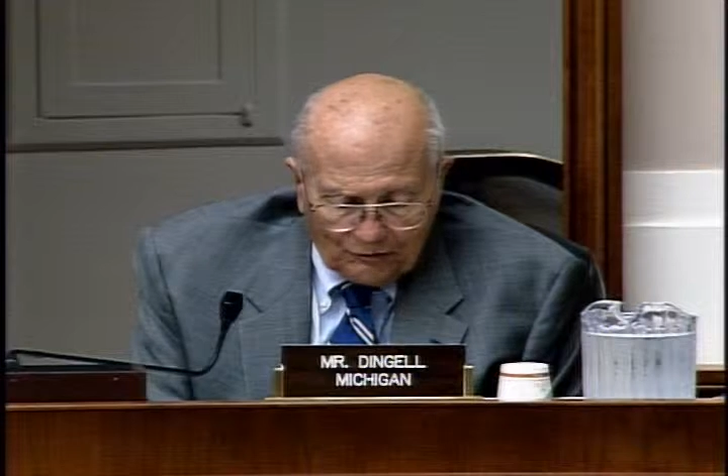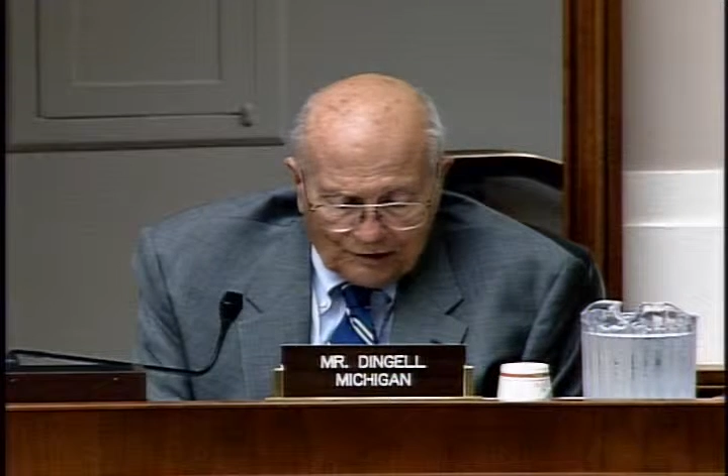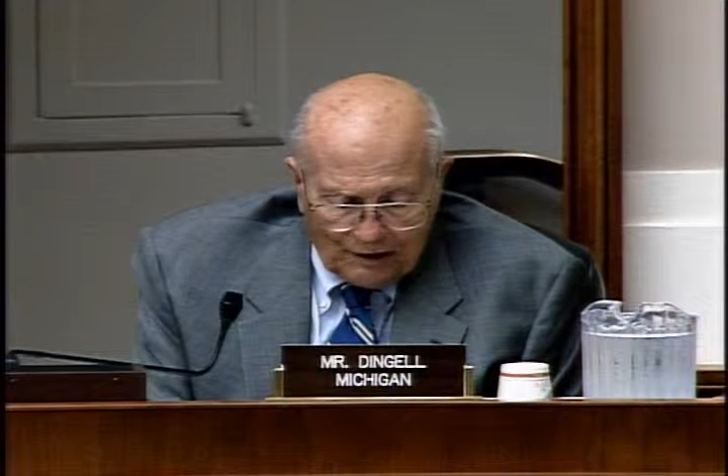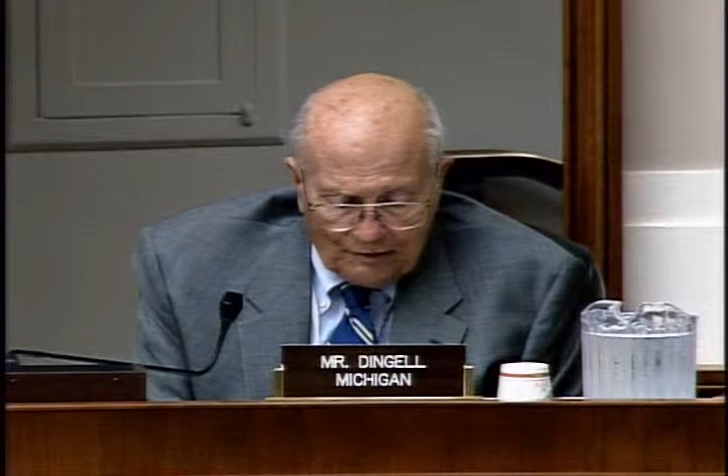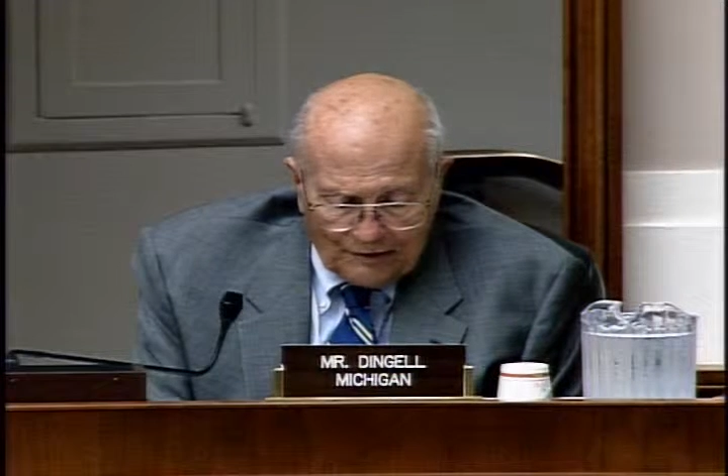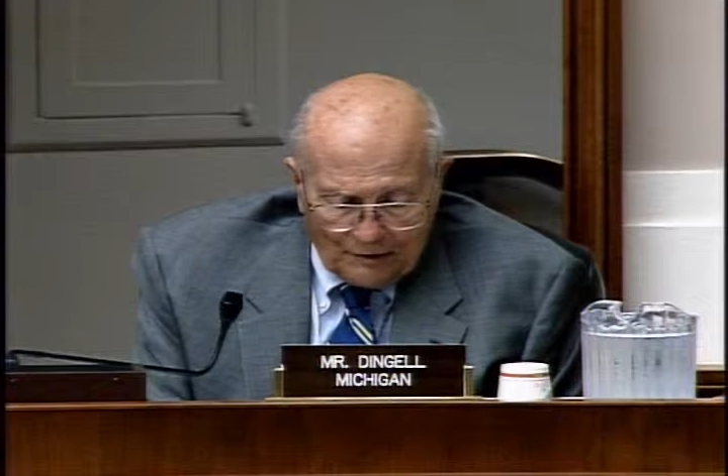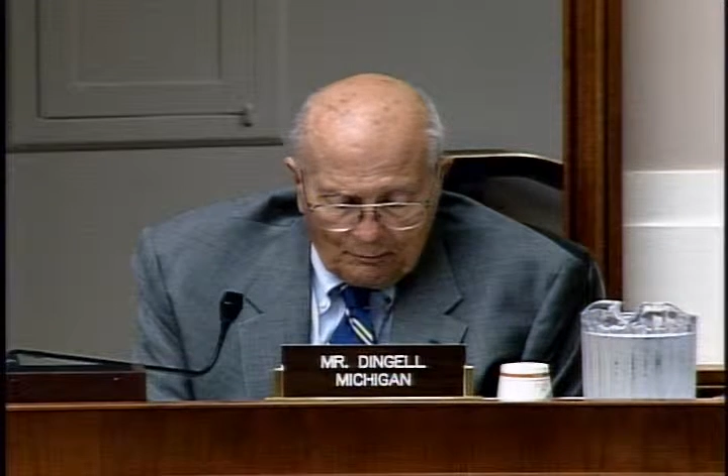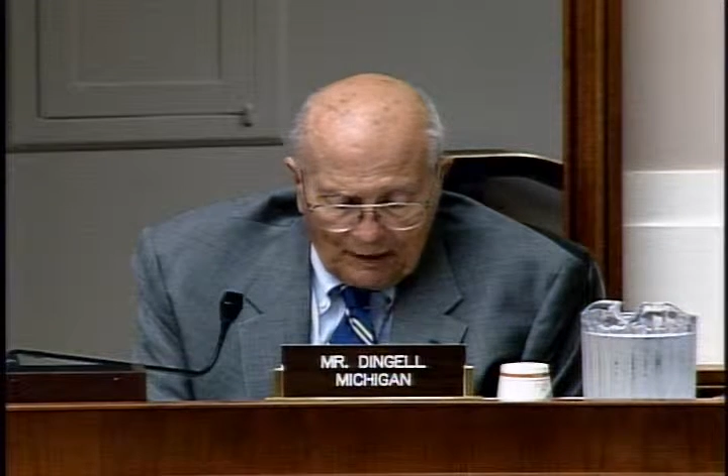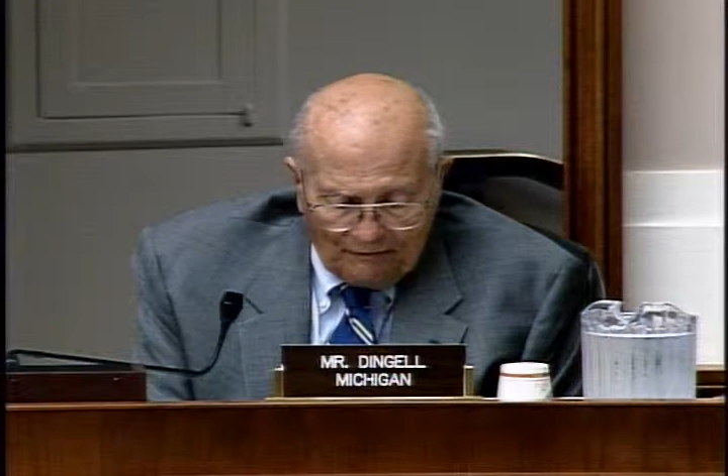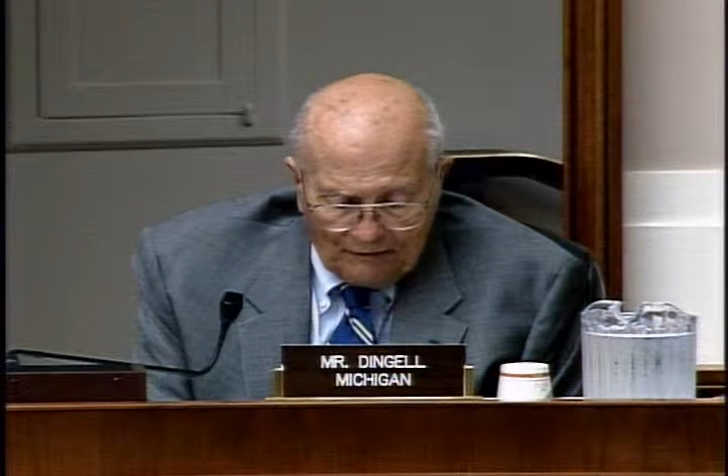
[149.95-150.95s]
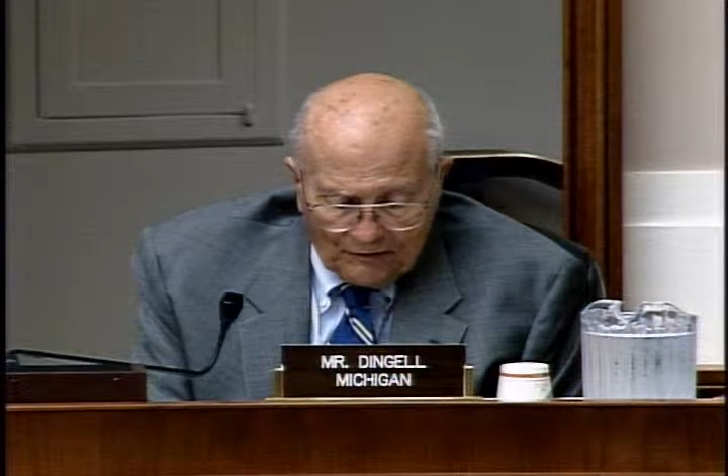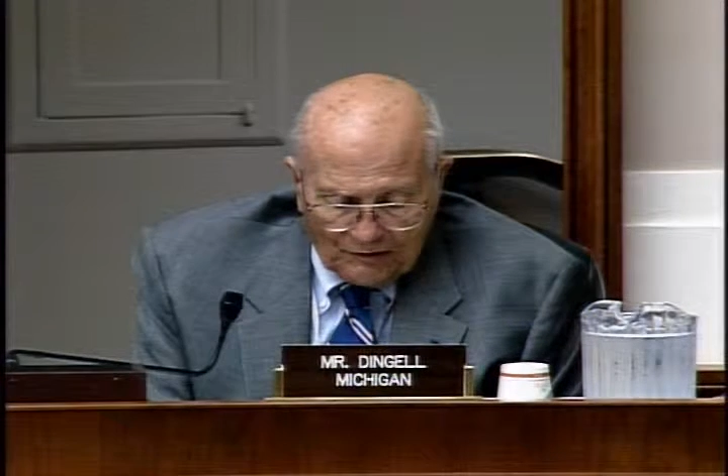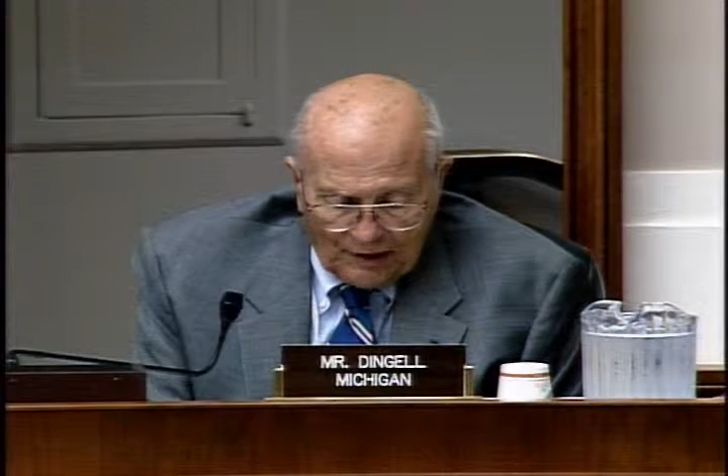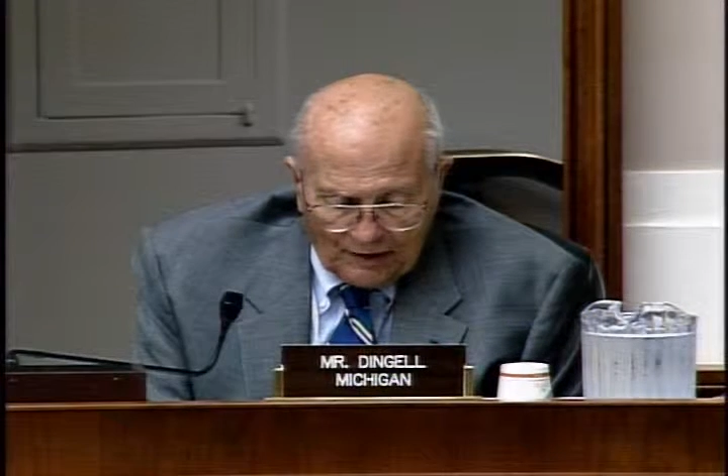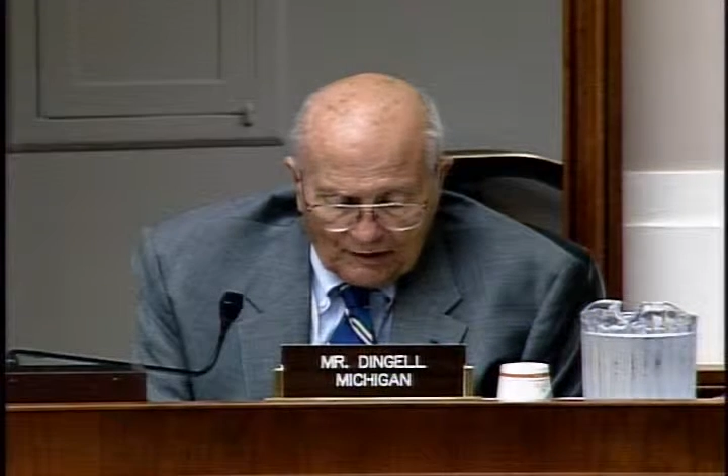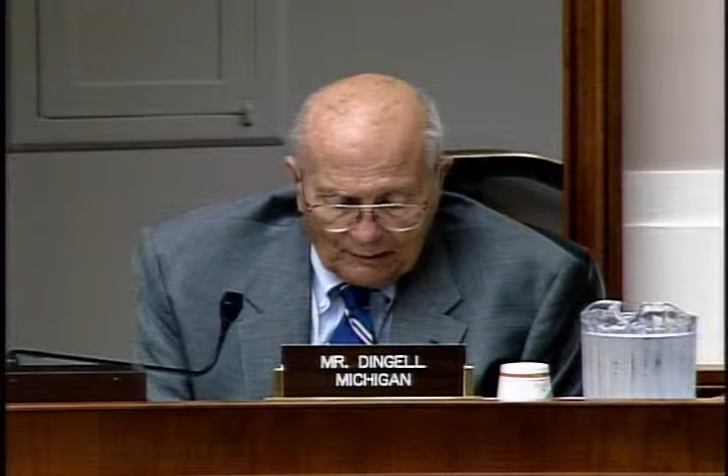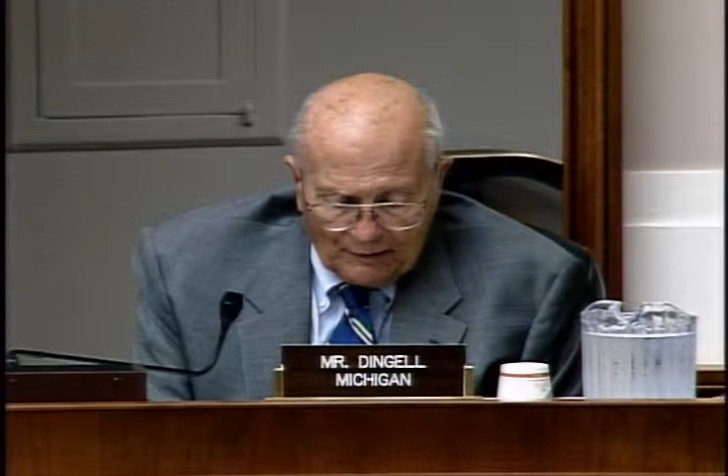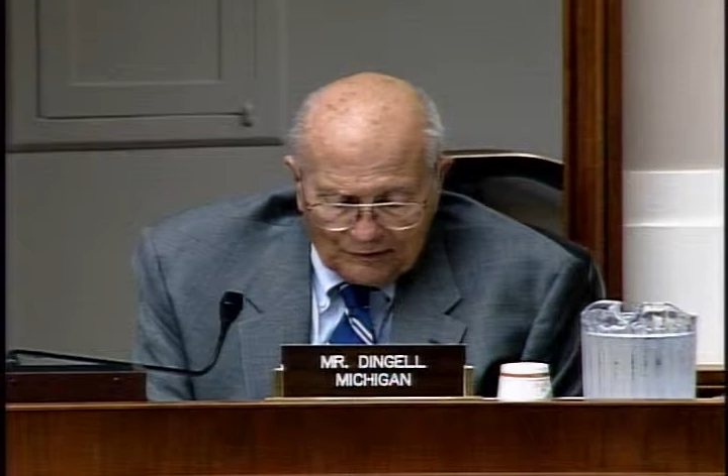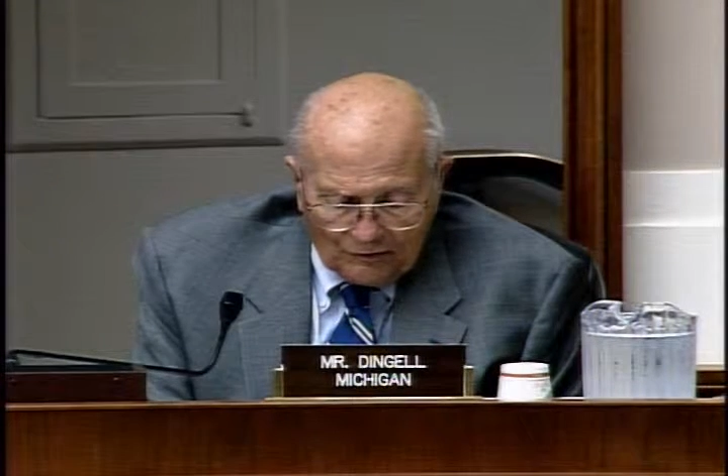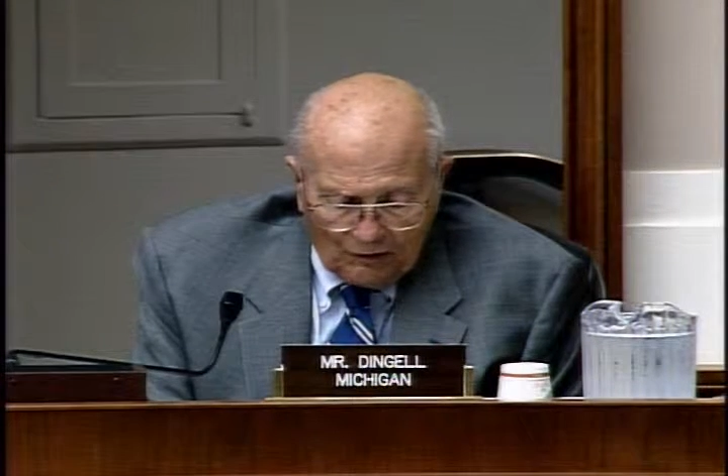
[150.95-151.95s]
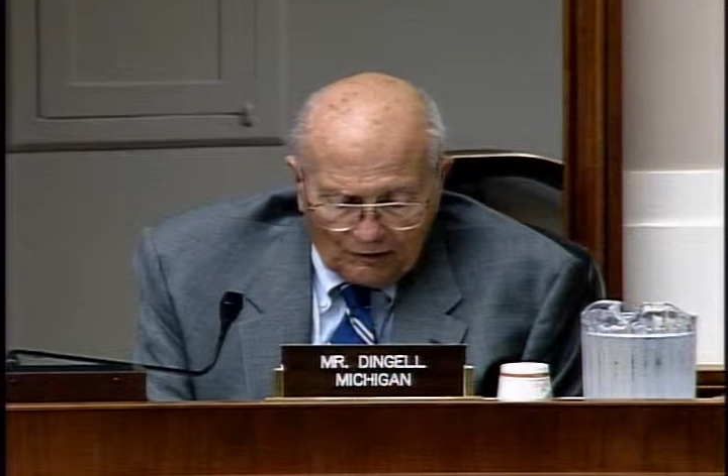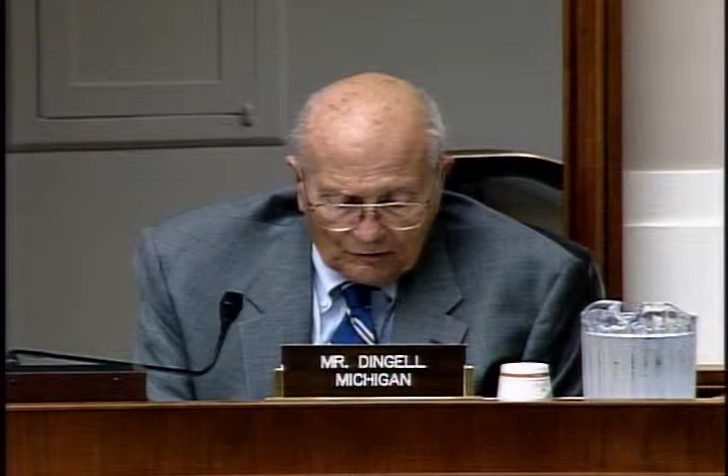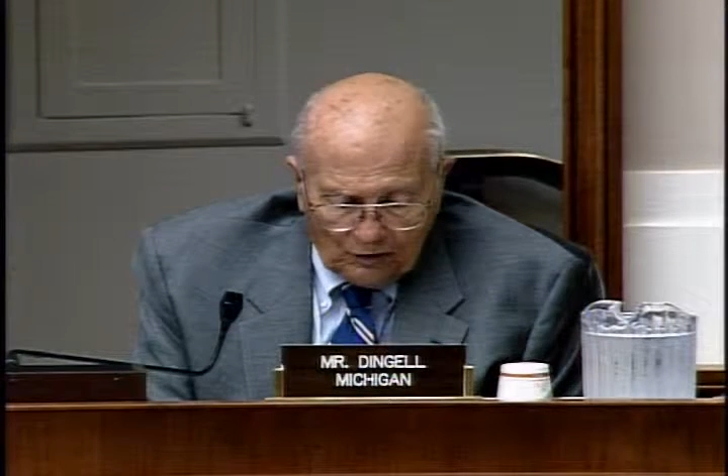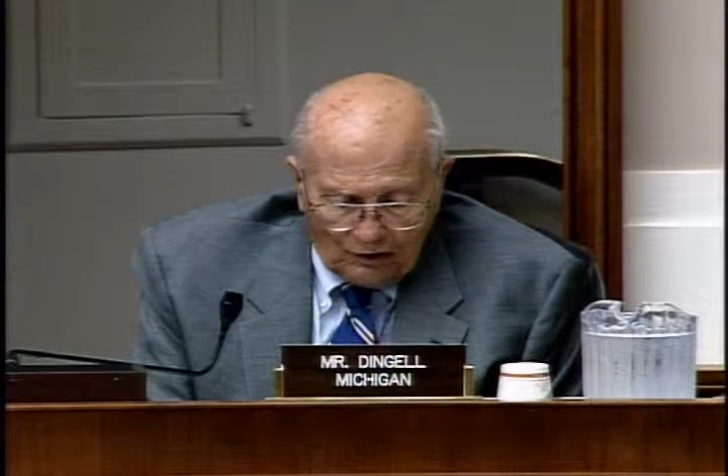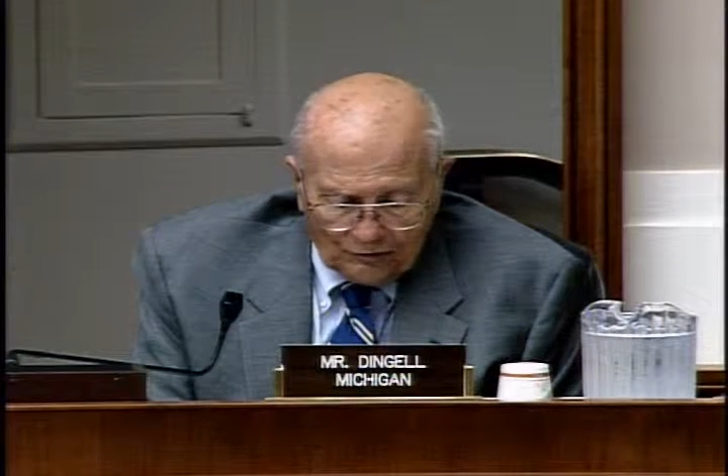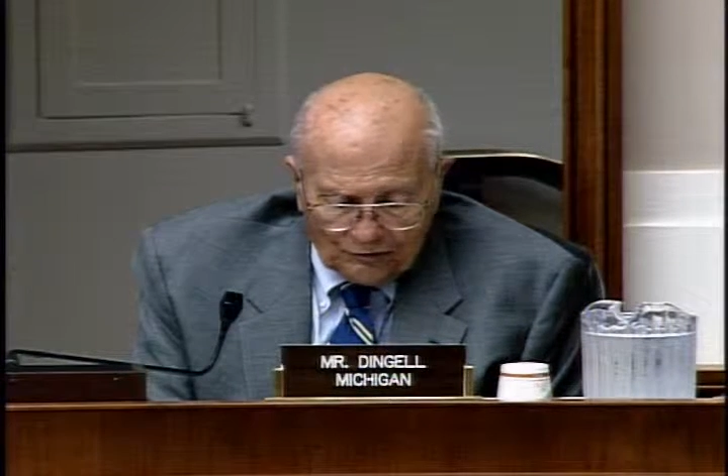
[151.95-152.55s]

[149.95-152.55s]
guaranteed benefits and limits on cost